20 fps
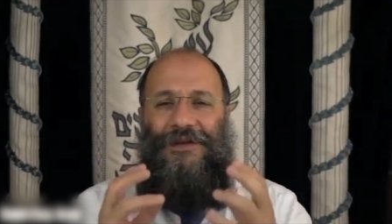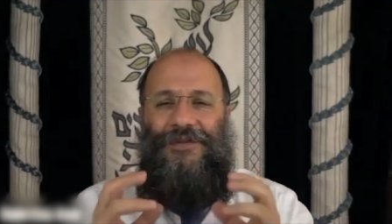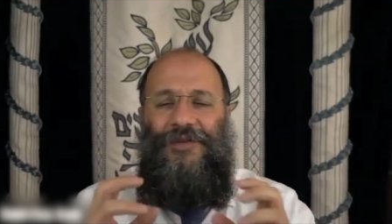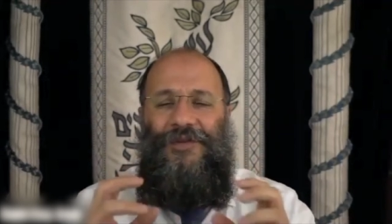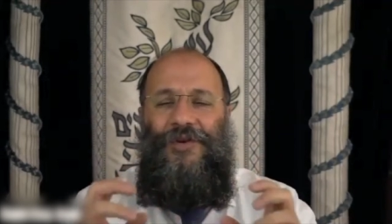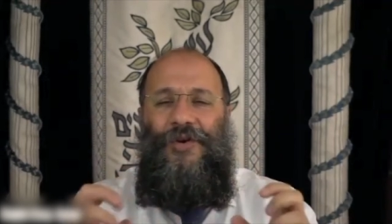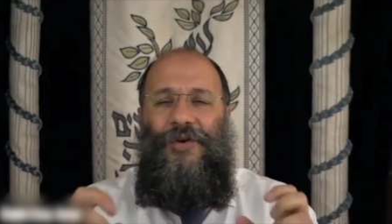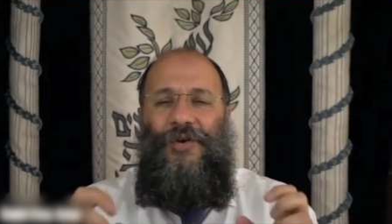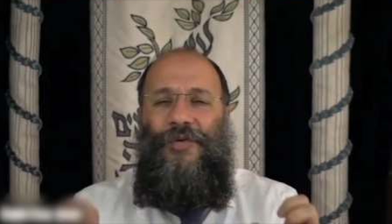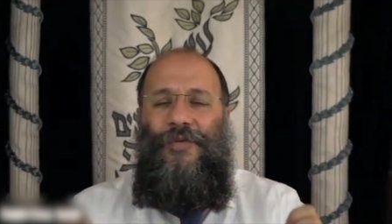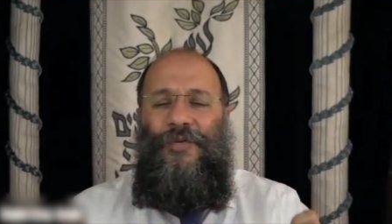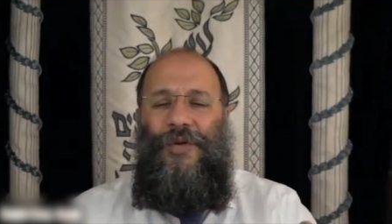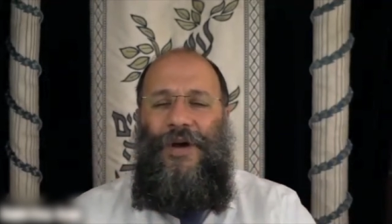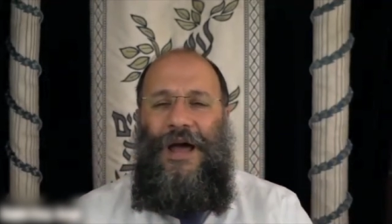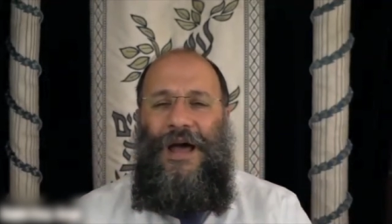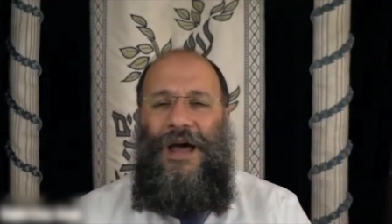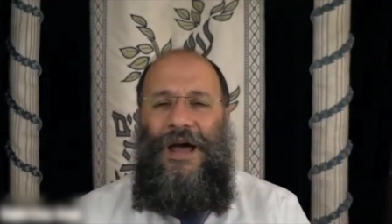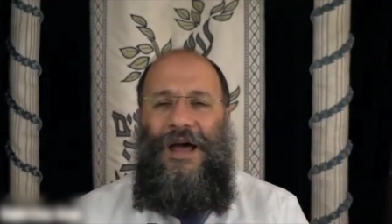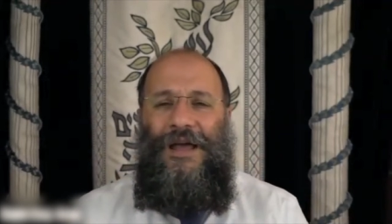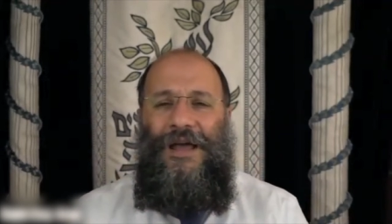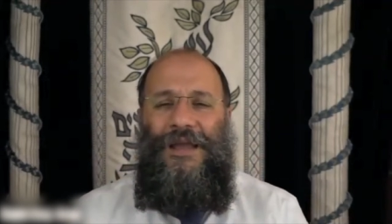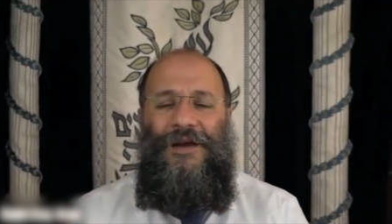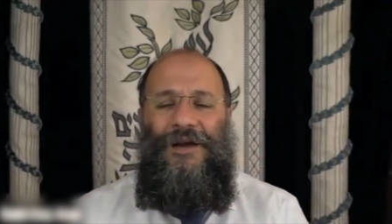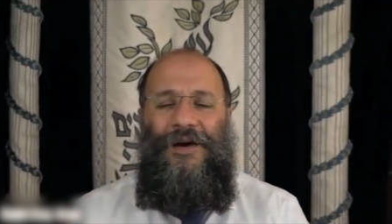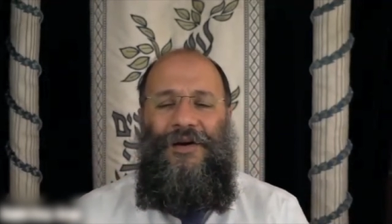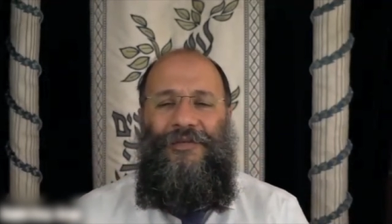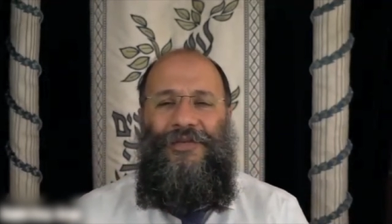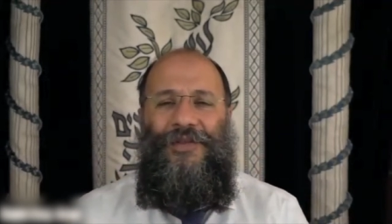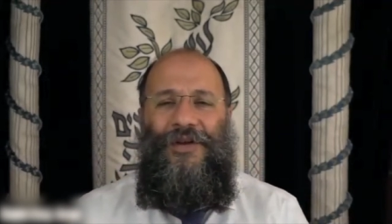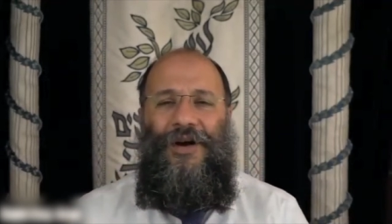the cry
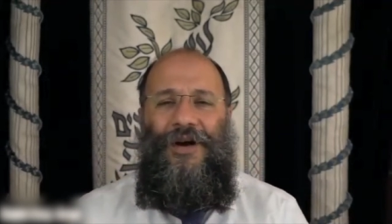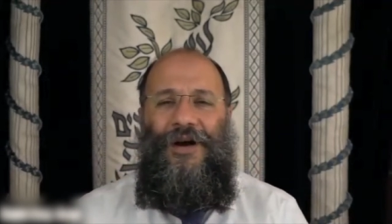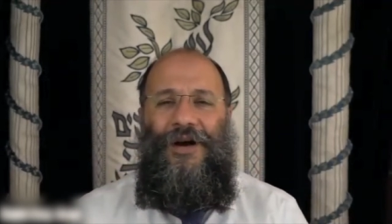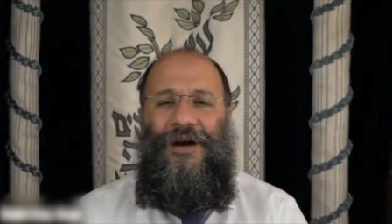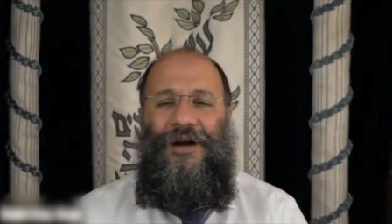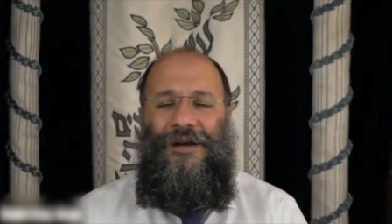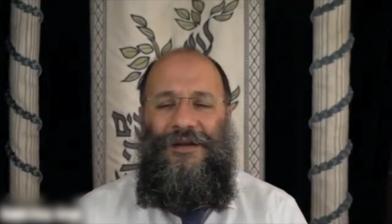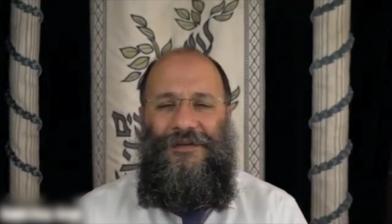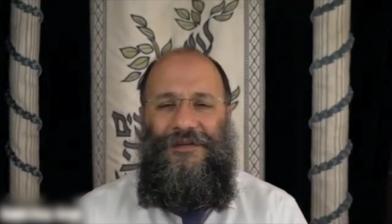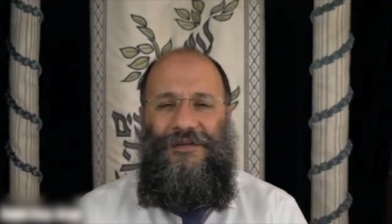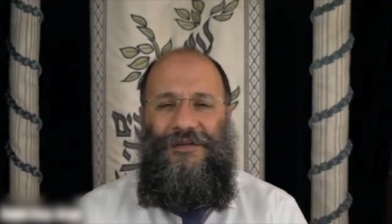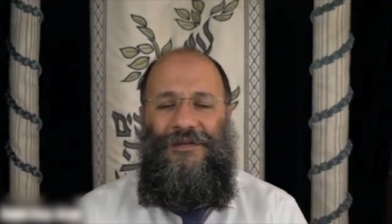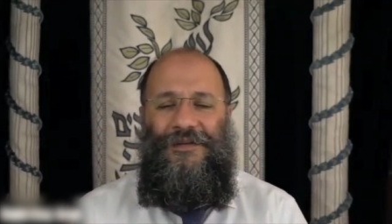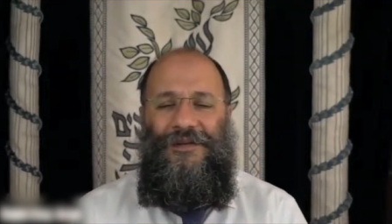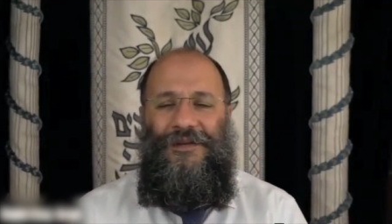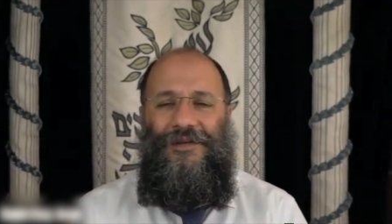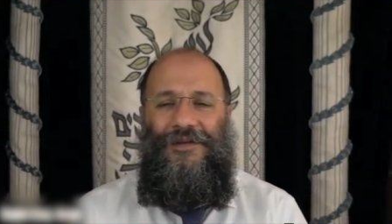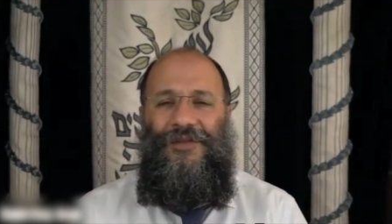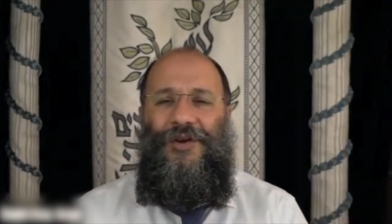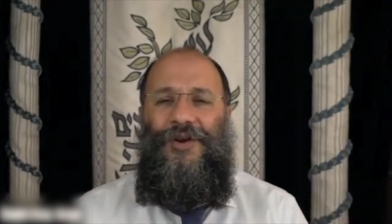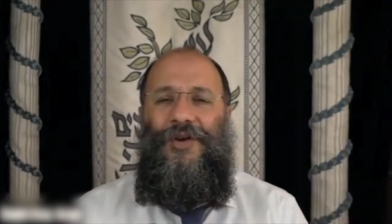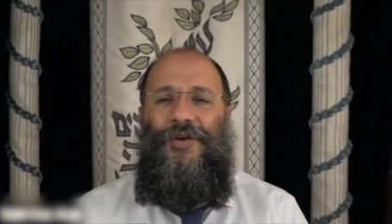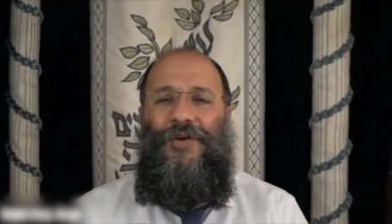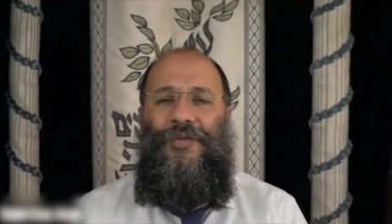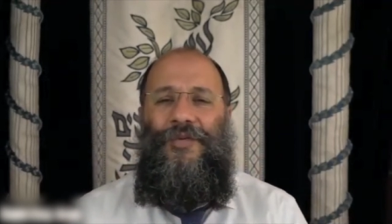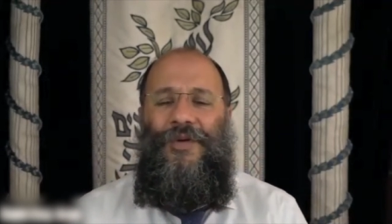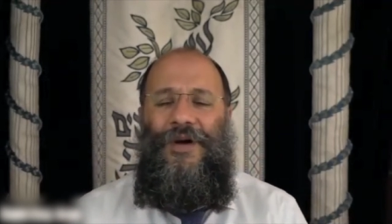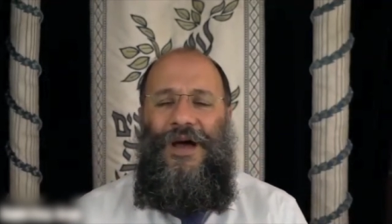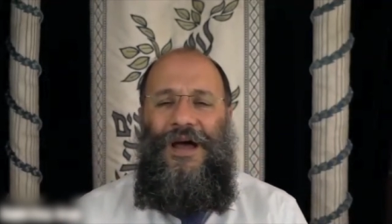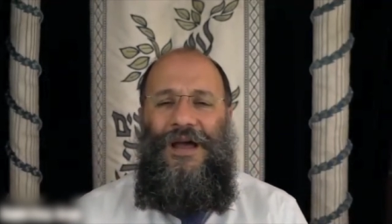of the heart, the
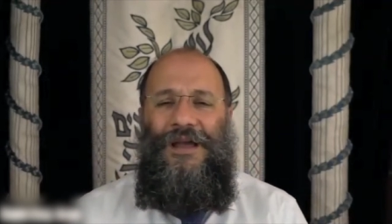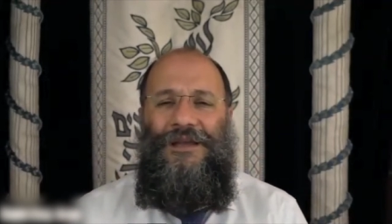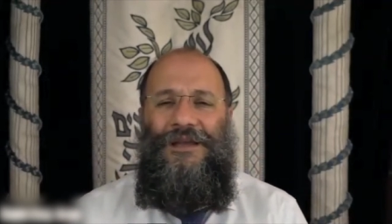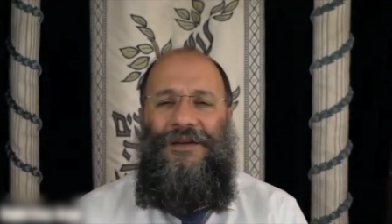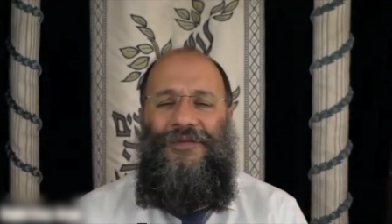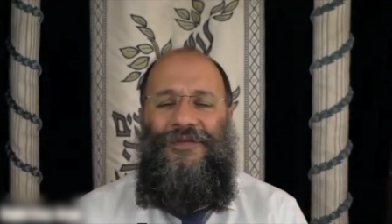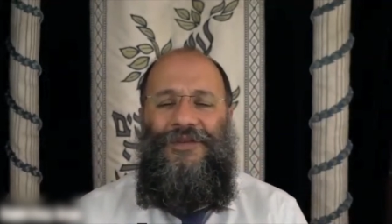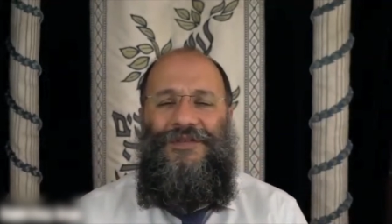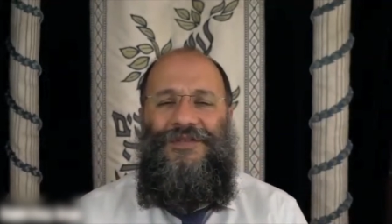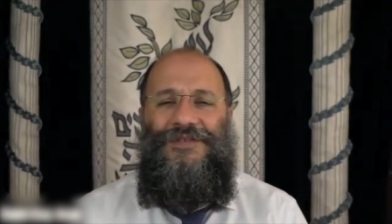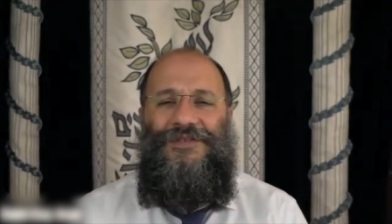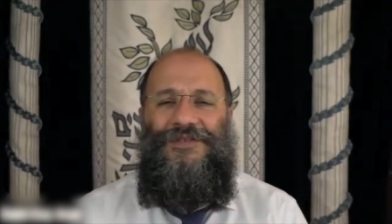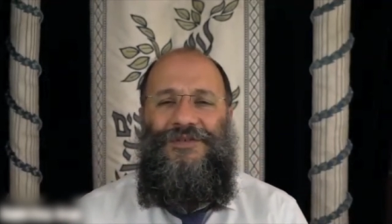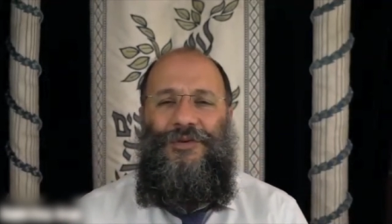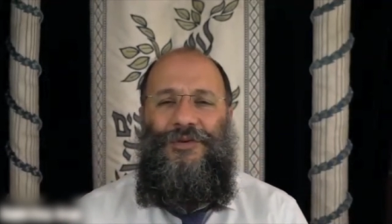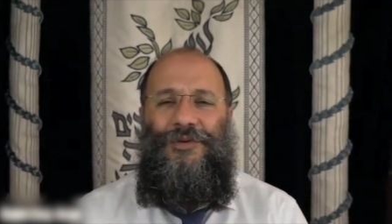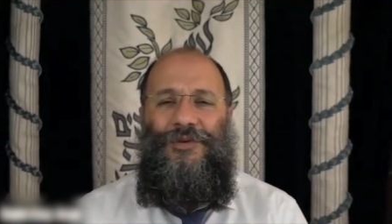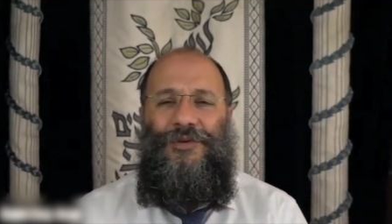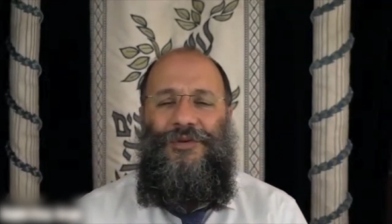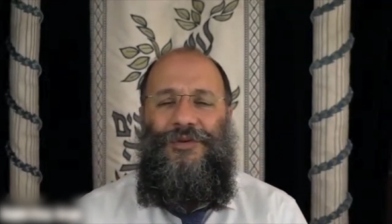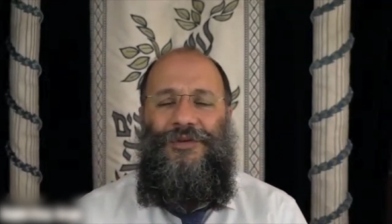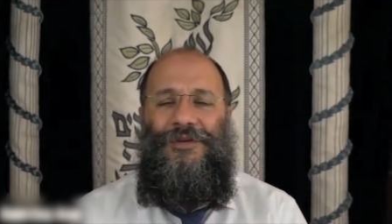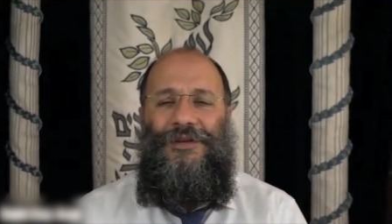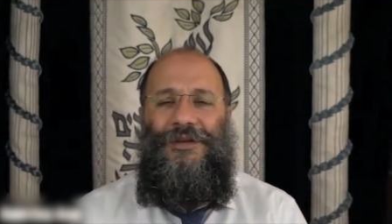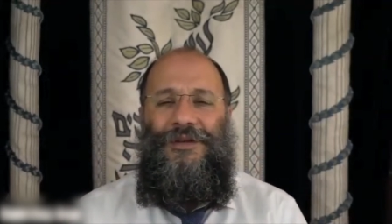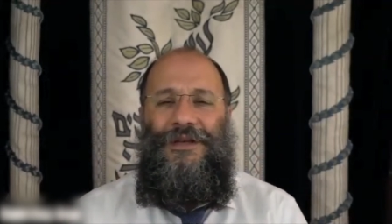cry of the soul,